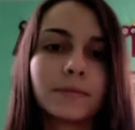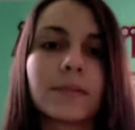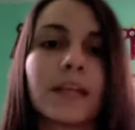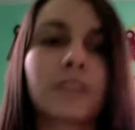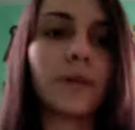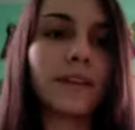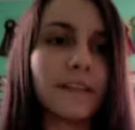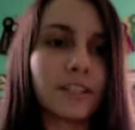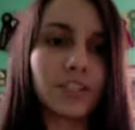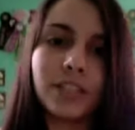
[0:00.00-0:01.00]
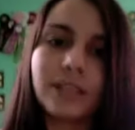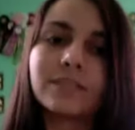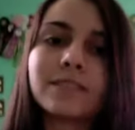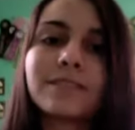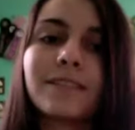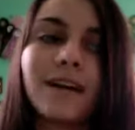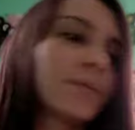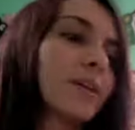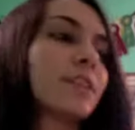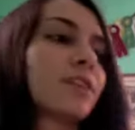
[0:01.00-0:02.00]
That's what I think she does. I'm
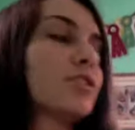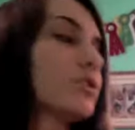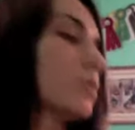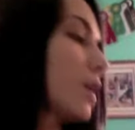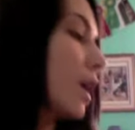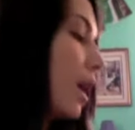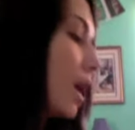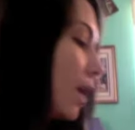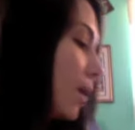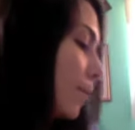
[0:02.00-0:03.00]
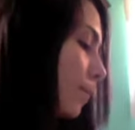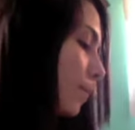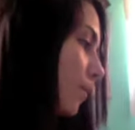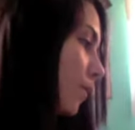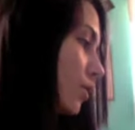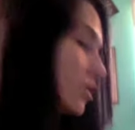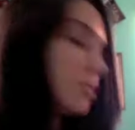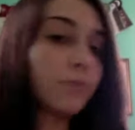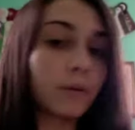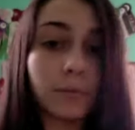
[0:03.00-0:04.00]
not entirely sure. She
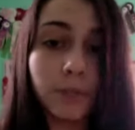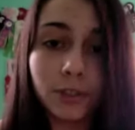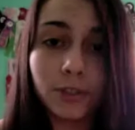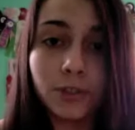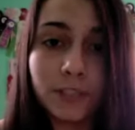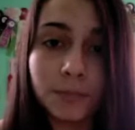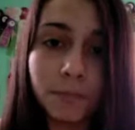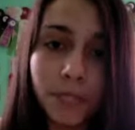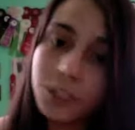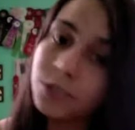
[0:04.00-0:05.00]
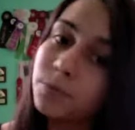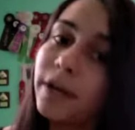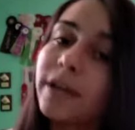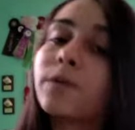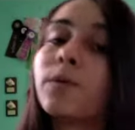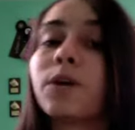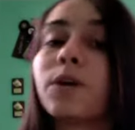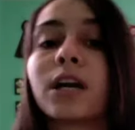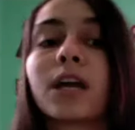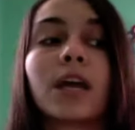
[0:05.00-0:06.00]
probably also uses beach spray,
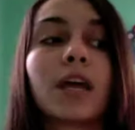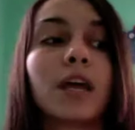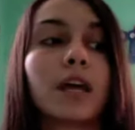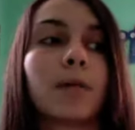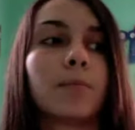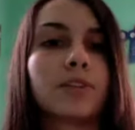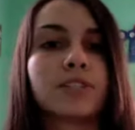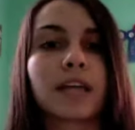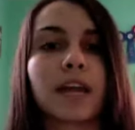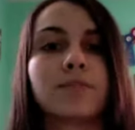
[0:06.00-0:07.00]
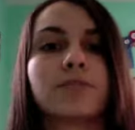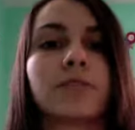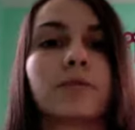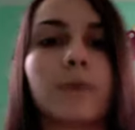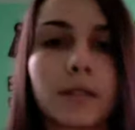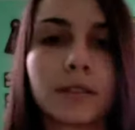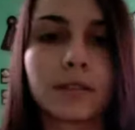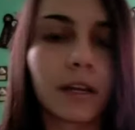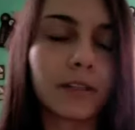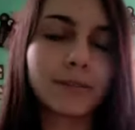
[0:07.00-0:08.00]
or personally I use salt water.
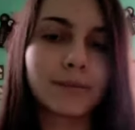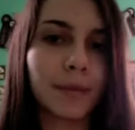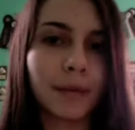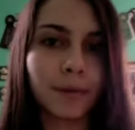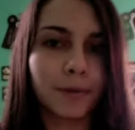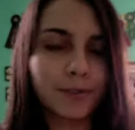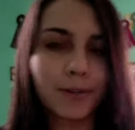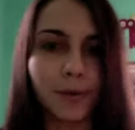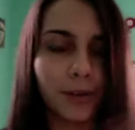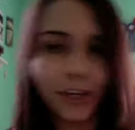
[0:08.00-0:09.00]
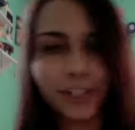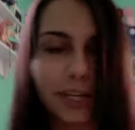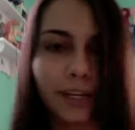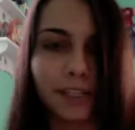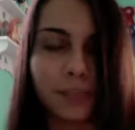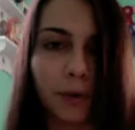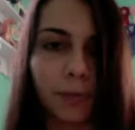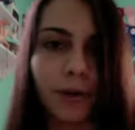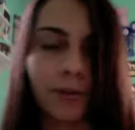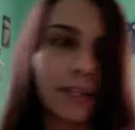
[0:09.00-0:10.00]
I just make my own salt water. I shake it in a spray
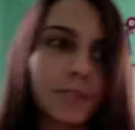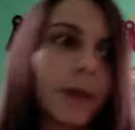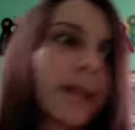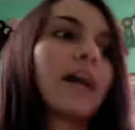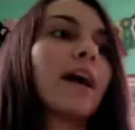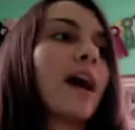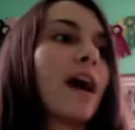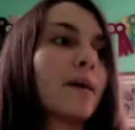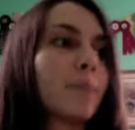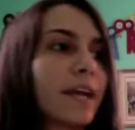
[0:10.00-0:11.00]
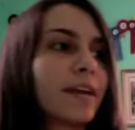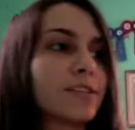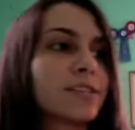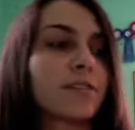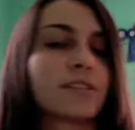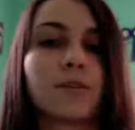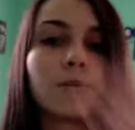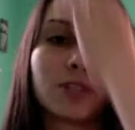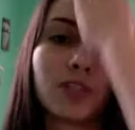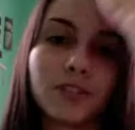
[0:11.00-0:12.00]
bottle and I spray it. My hair still doesn't
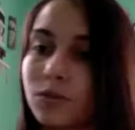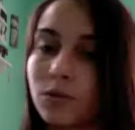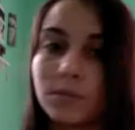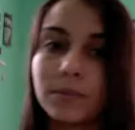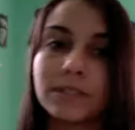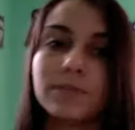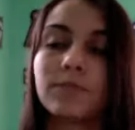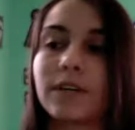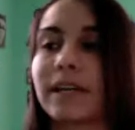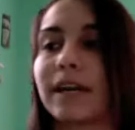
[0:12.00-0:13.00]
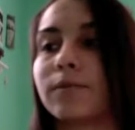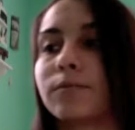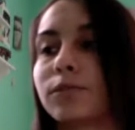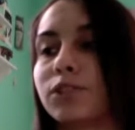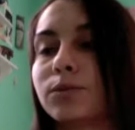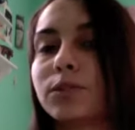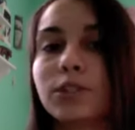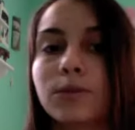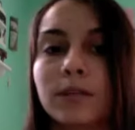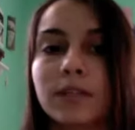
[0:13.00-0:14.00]
hold curls. Normally, right now, what you would
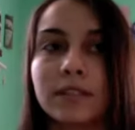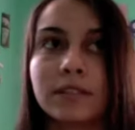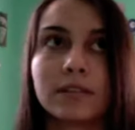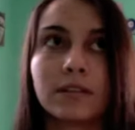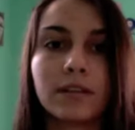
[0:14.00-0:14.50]
do is